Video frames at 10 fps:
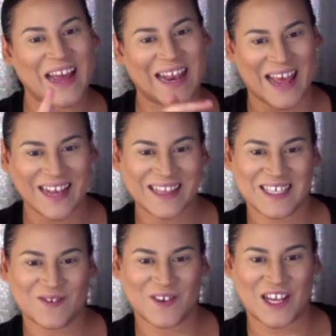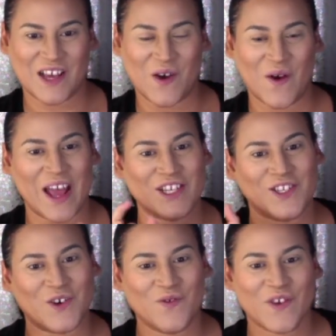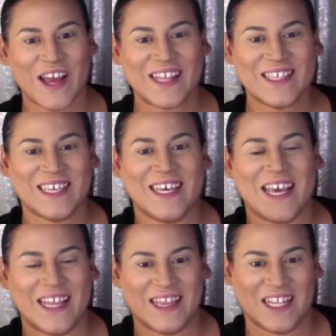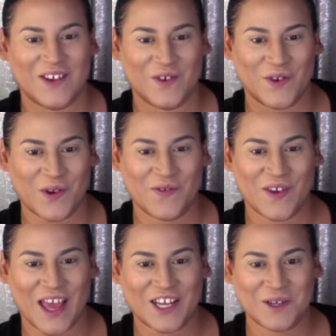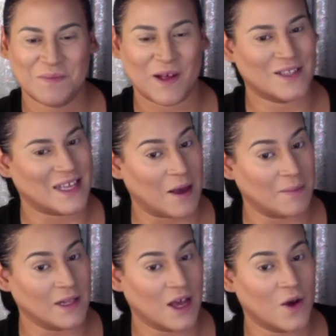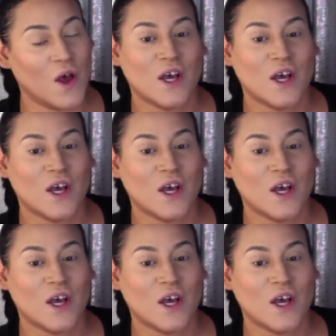like this video, and don't forget to hit the little notification bell down below